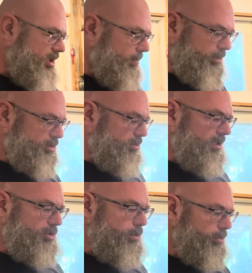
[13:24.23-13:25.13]
couple, there's
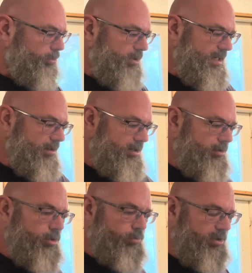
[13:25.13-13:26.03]
only 2 or 3 down here
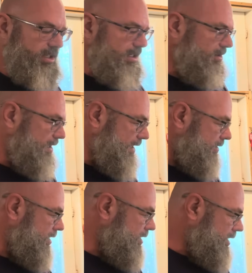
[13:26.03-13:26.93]
that really need that.
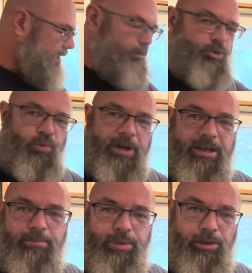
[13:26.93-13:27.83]
It was
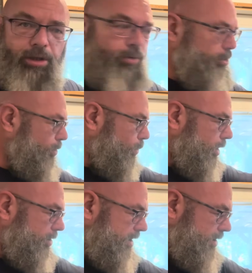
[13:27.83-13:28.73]
right below where the
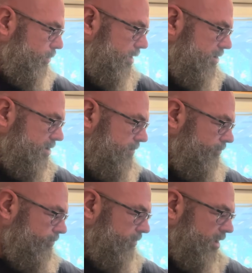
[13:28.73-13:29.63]
water heater was,
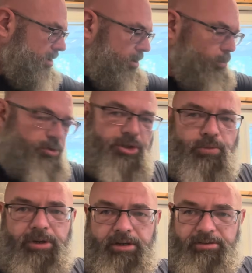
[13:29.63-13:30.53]
which is
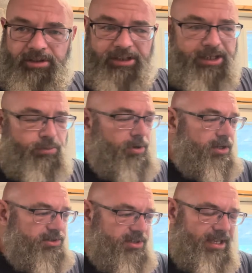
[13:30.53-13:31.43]
where the leak
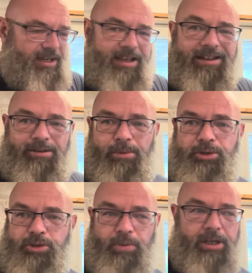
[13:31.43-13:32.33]
was, and it got the
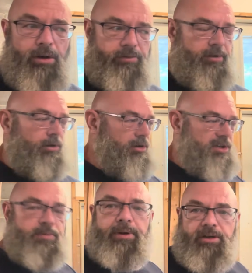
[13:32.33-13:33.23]
most wet over the
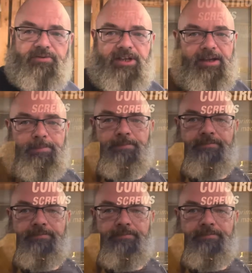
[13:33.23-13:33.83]
longest period of time.